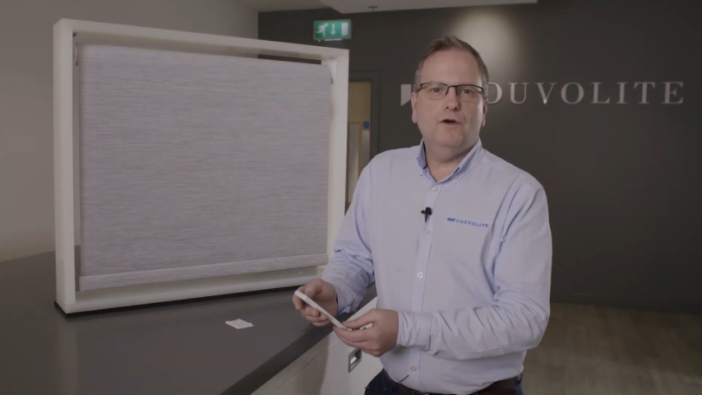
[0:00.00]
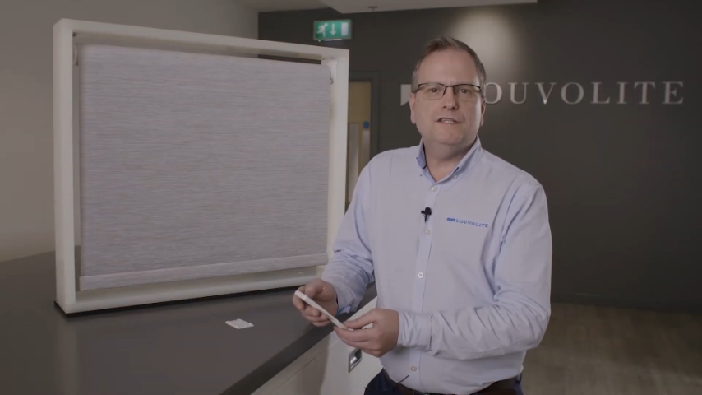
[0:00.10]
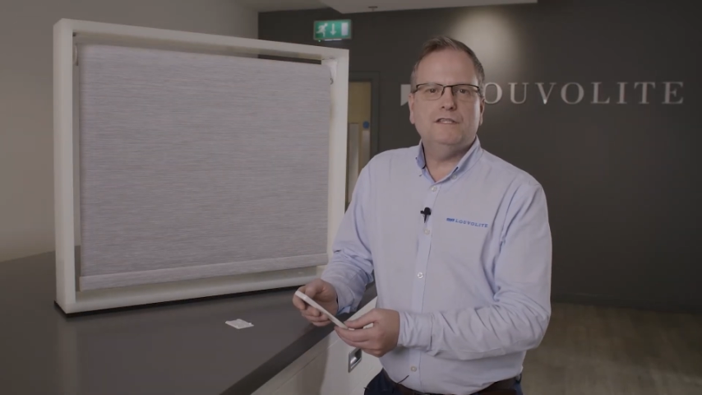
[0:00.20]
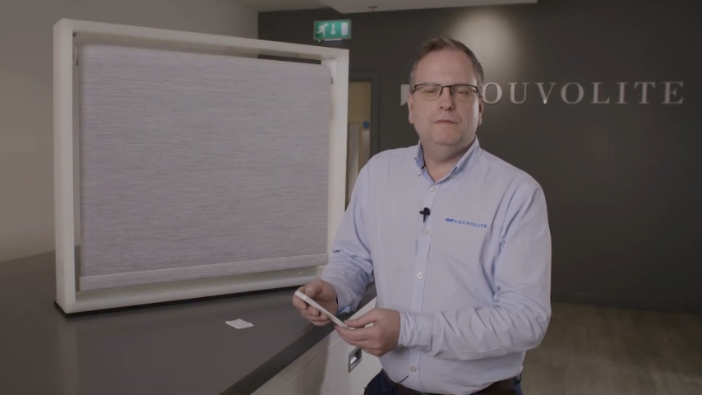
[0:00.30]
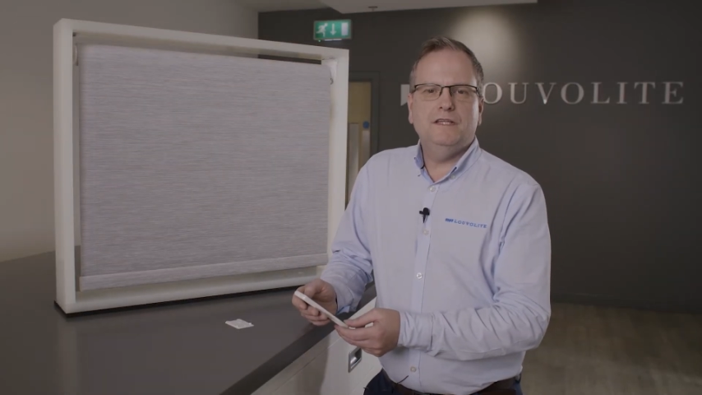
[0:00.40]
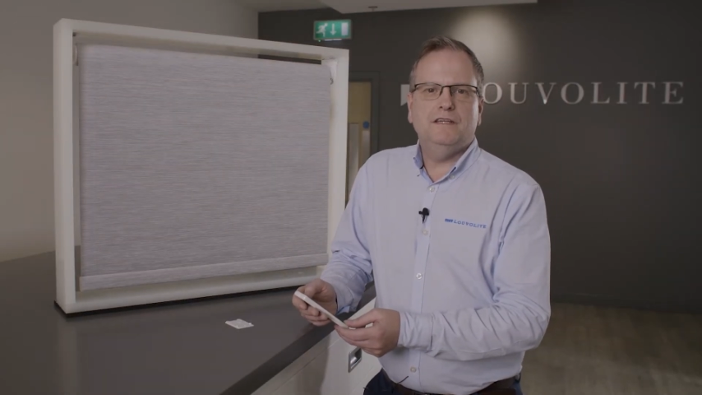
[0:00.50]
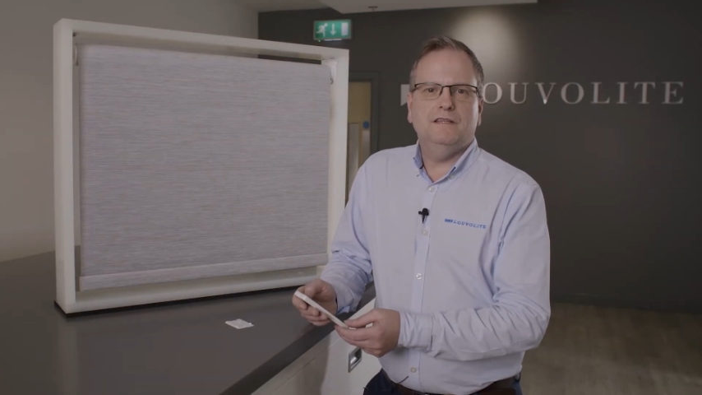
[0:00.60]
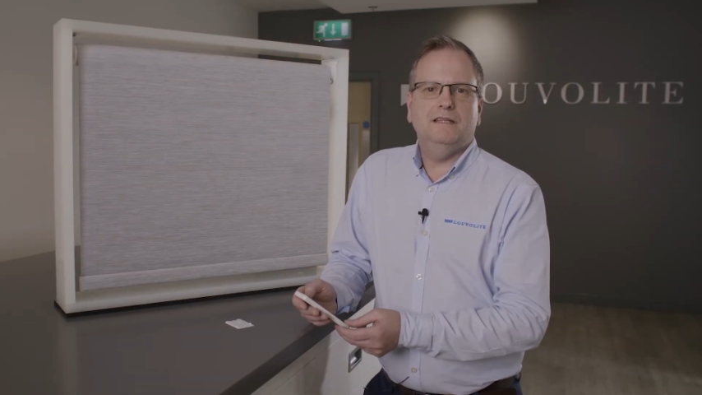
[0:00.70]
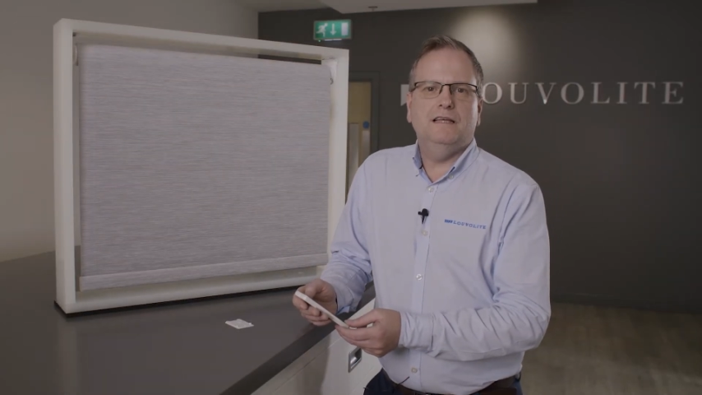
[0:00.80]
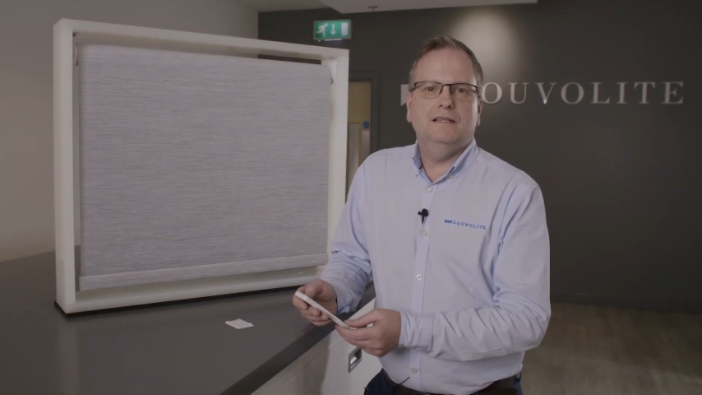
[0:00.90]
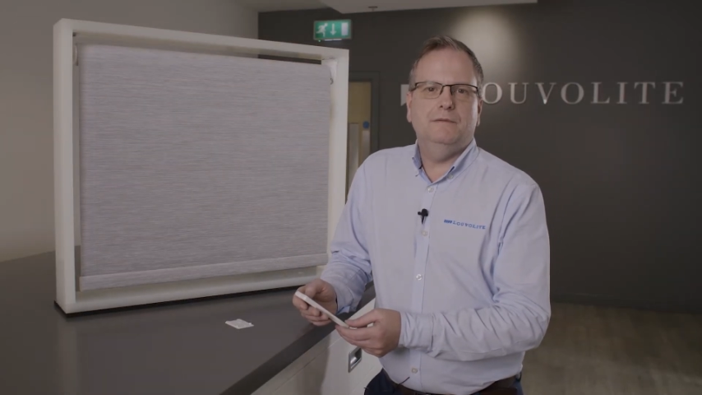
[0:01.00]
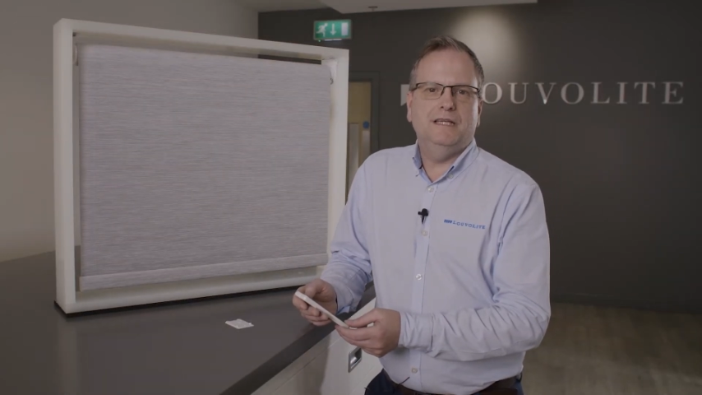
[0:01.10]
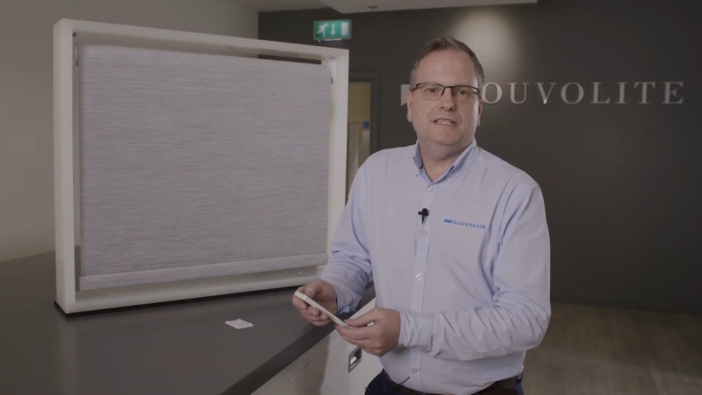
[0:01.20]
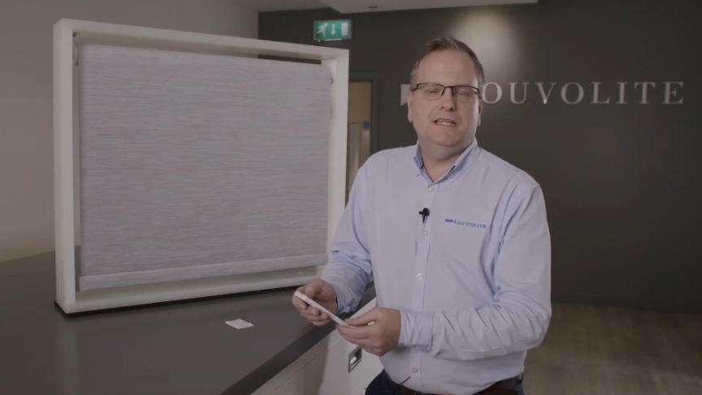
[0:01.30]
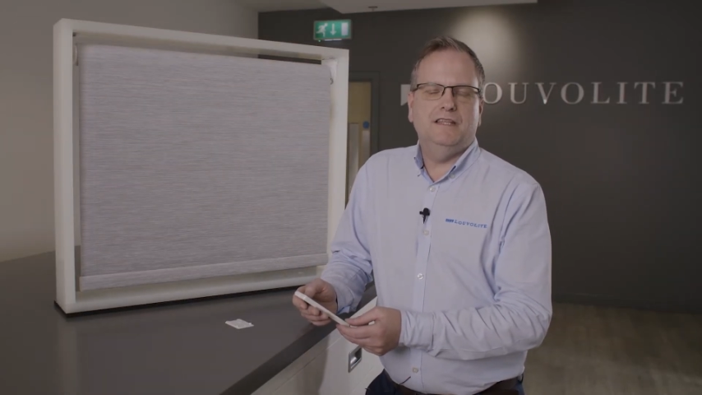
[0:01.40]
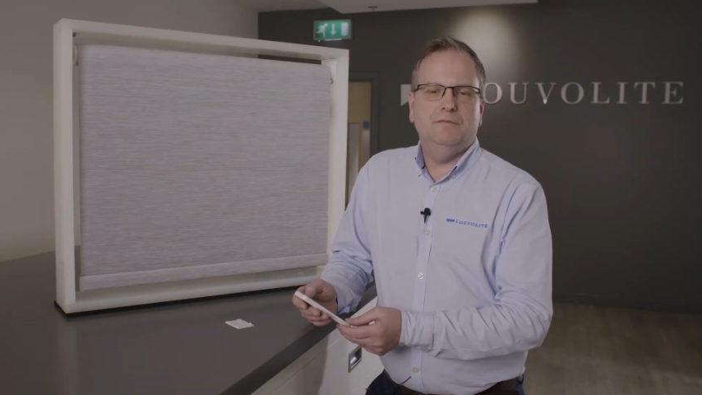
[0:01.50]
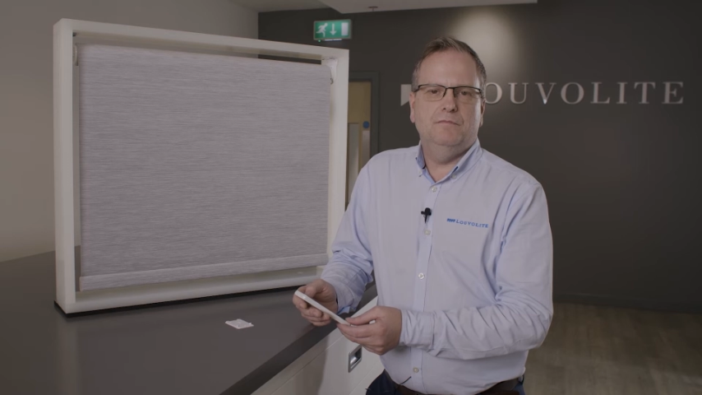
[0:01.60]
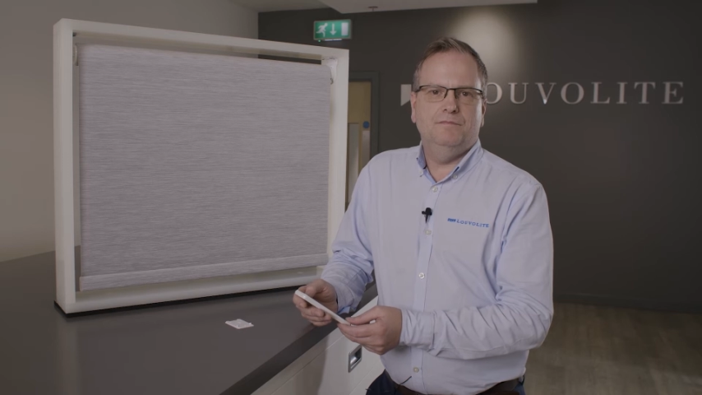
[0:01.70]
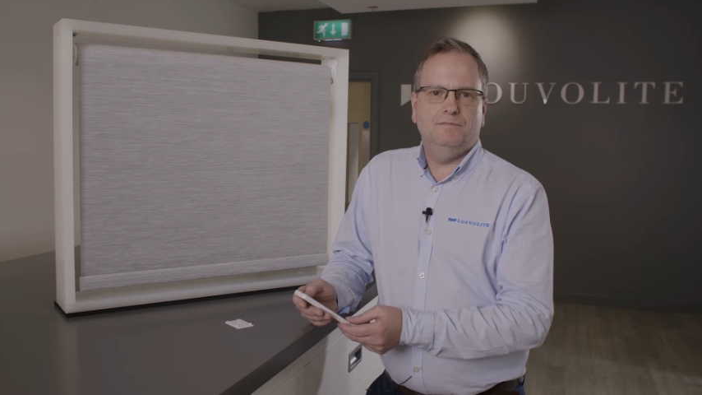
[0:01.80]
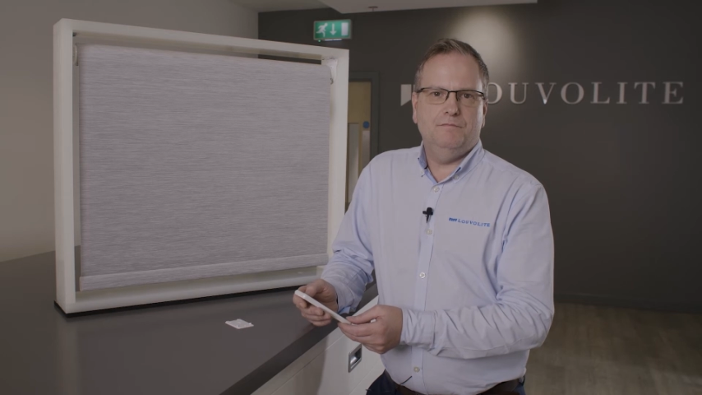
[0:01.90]
intermediate limits in the
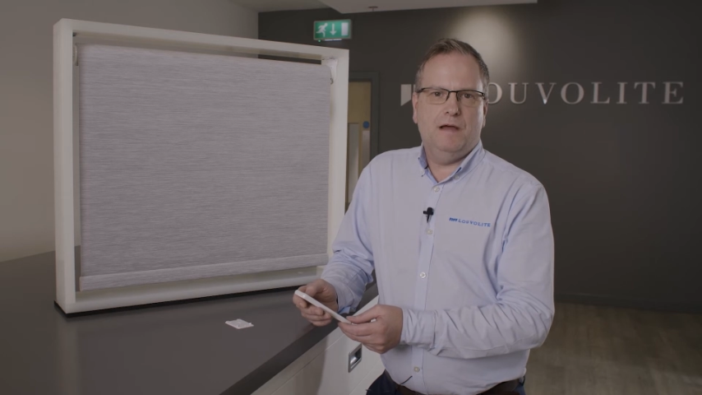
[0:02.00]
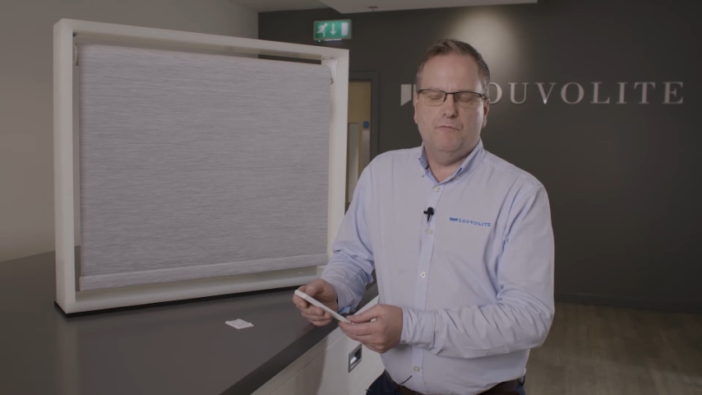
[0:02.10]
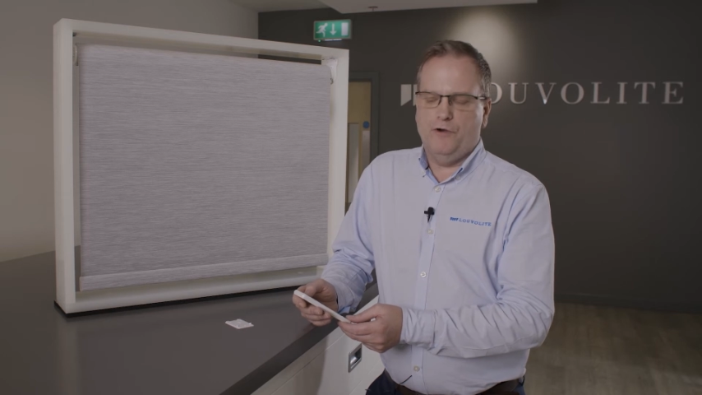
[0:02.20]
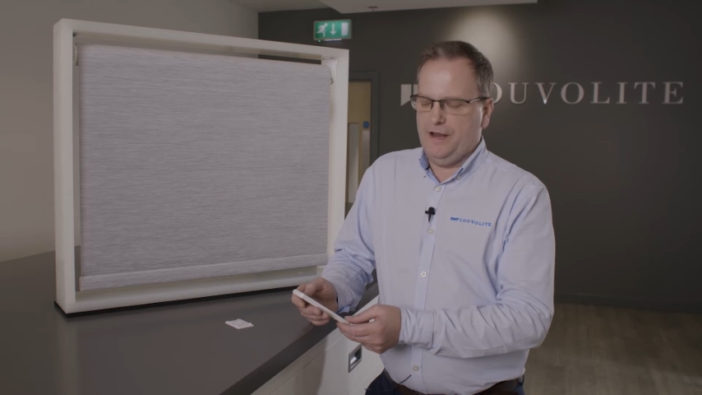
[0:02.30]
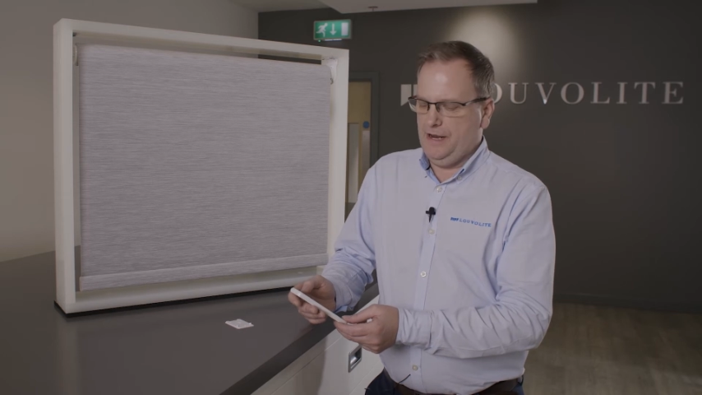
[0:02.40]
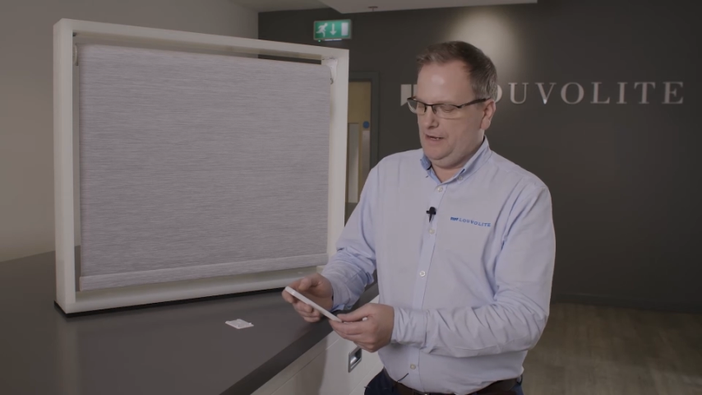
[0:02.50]
memory.